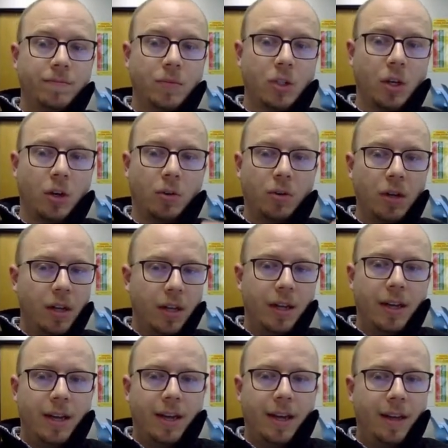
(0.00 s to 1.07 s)
So
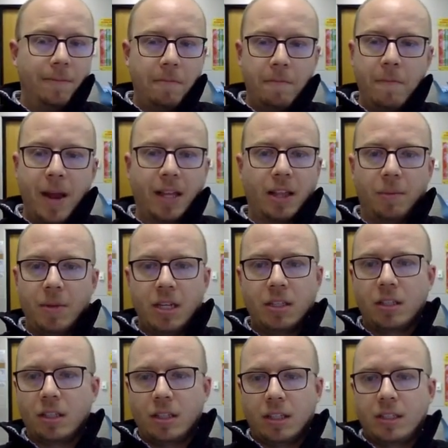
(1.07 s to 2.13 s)
make them
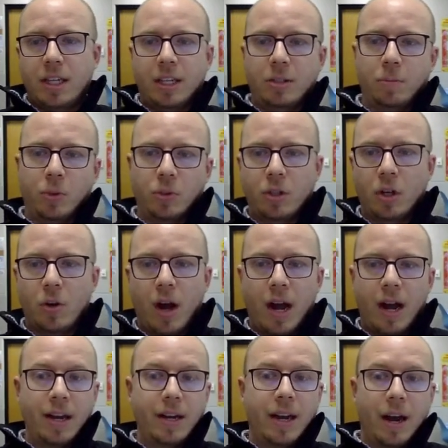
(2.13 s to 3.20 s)
easily accessible. So
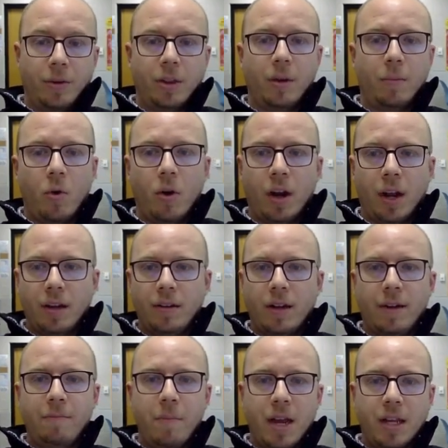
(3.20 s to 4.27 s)
I now in the morning,
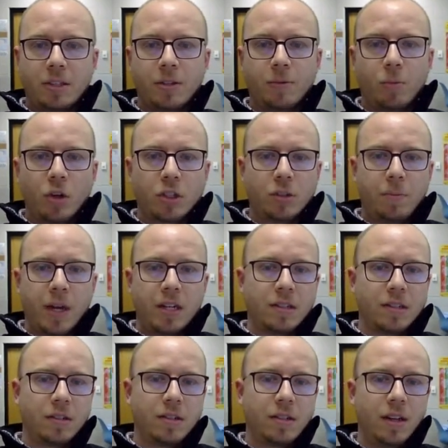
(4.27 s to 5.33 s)
I've made some
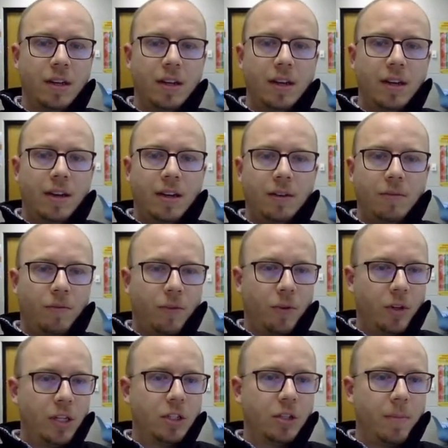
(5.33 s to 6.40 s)
workspaces
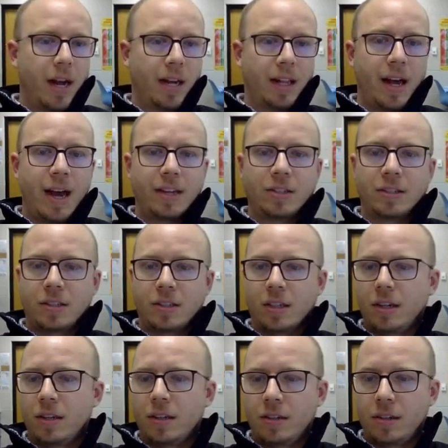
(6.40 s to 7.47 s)
for each of my classes,
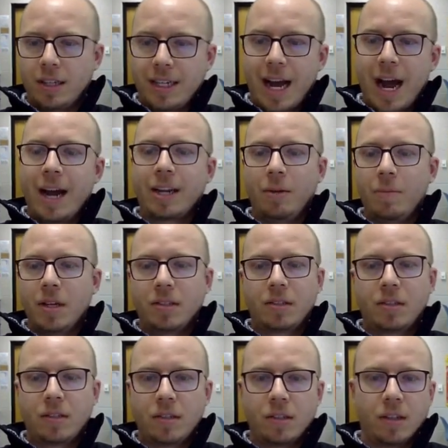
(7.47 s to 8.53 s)
the
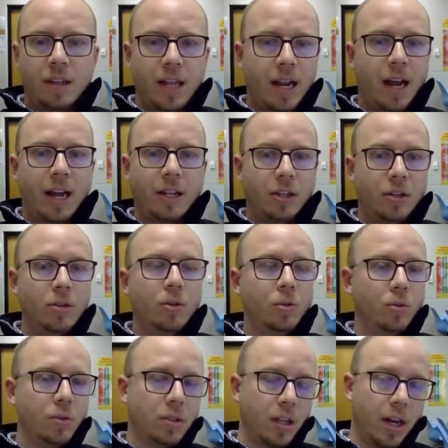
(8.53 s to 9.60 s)
documents that I
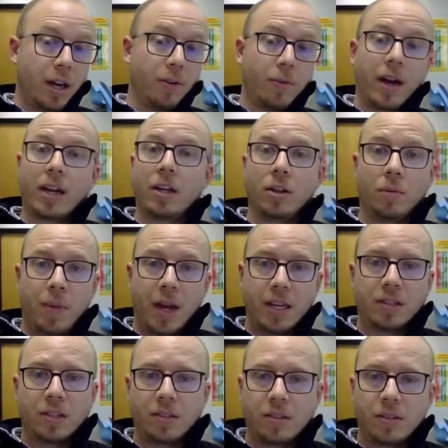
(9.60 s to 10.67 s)
use on a regular
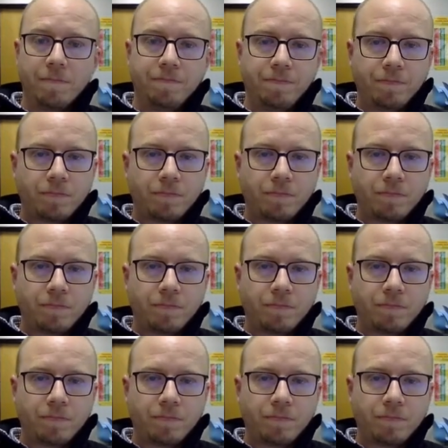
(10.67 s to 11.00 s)
basis.